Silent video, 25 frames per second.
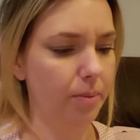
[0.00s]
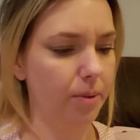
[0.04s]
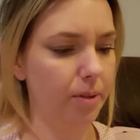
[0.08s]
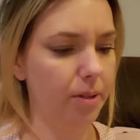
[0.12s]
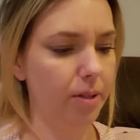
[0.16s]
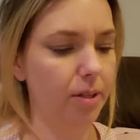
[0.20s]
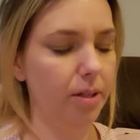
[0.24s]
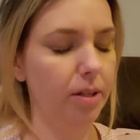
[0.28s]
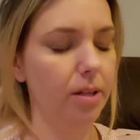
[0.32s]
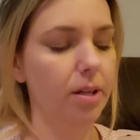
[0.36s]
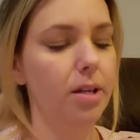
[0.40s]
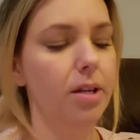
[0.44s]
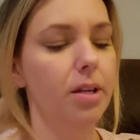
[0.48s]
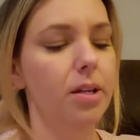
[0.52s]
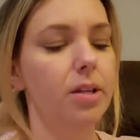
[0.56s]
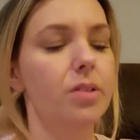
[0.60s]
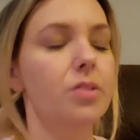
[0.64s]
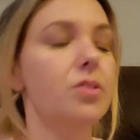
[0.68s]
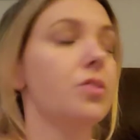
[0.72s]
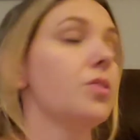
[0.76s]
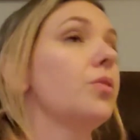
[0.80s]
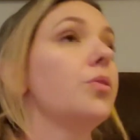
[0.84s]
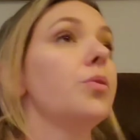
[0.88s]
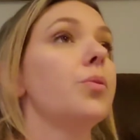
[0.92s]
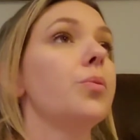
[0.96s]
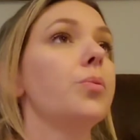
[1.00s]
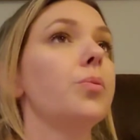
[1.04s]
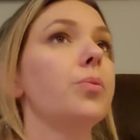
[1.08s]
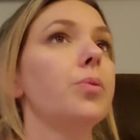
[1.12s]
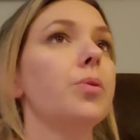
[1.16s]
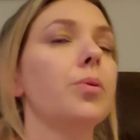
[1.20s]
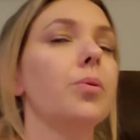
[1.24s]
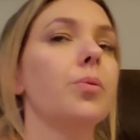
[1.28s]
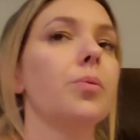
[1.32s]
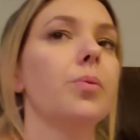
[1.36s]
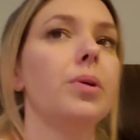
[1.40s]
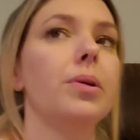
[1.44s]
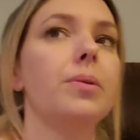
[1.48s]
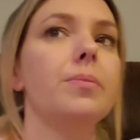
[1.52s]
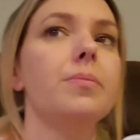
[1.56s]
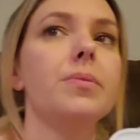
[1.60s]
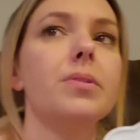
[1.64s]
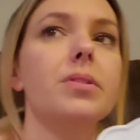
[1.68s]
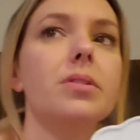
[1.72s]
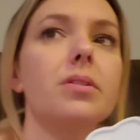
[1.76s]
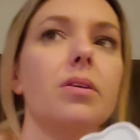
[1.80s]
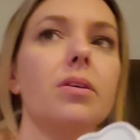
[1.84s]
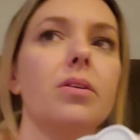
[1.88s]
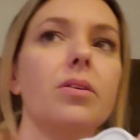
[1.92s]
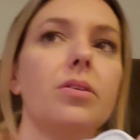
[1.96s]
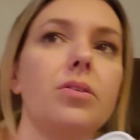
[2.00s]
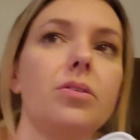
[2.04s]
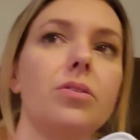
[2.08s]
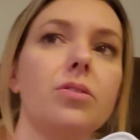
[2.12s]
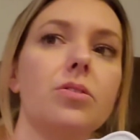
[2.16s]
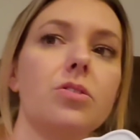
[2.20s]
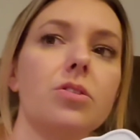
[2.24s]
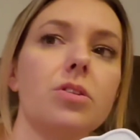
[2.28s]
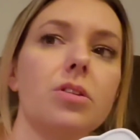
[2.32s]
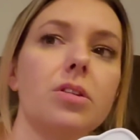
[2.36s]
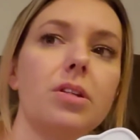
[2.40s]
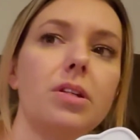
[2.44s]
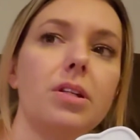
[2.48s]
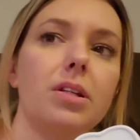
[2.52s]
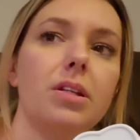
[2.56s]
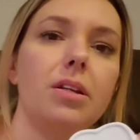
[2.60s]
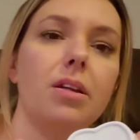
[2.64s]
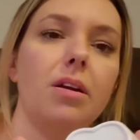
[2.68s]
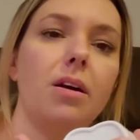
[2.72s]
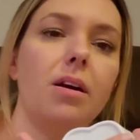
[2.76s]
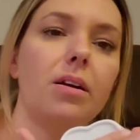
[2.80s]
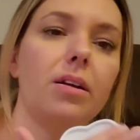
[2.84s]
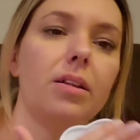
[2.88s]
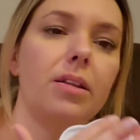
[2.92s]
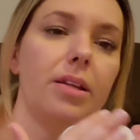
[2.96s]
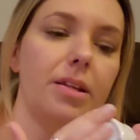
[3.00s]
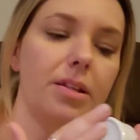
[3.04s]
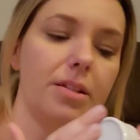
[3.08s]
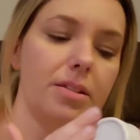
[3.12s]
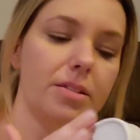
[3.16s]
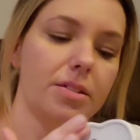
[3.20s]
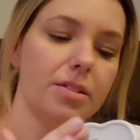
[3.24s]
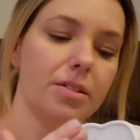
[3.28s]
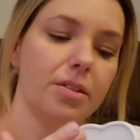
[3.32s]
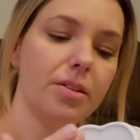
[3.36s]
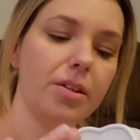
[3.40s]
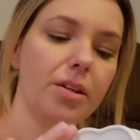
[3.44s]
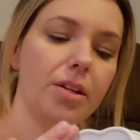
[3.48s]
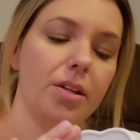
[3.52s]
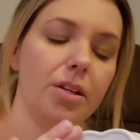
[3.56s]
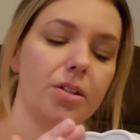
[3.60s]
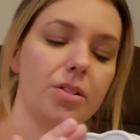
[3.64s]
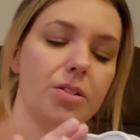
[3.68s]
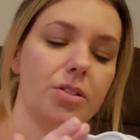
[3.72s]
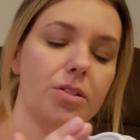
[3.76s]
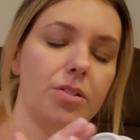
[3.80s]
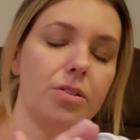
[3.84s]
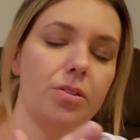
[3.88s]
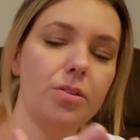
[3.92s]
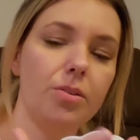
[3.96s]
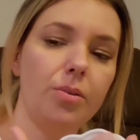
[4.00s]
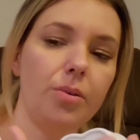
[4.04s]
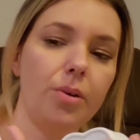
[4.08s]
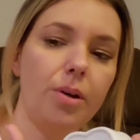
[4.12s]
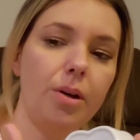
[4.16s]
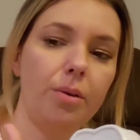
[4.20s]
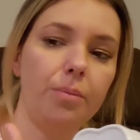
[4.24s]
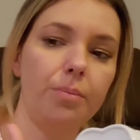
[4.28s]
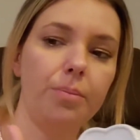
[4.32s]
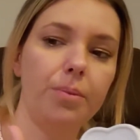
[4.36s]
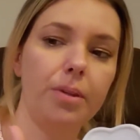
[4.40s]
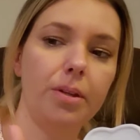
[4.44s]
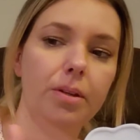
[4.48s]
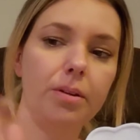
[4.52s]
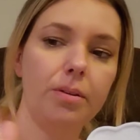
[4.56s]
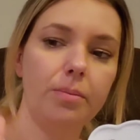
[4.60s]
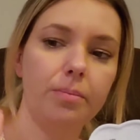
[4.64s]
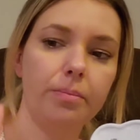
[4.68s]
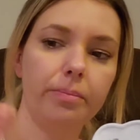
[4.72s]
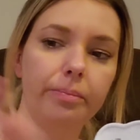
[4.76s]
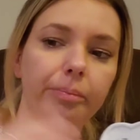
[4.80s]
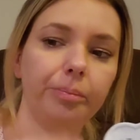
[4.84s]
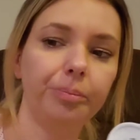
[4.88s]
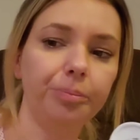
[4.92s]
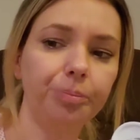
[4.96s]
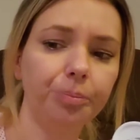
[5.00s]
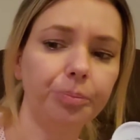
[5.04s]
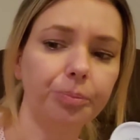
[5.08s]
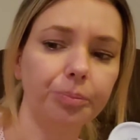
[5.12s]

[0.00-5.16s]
But so the, the rims are usually not glazed to help them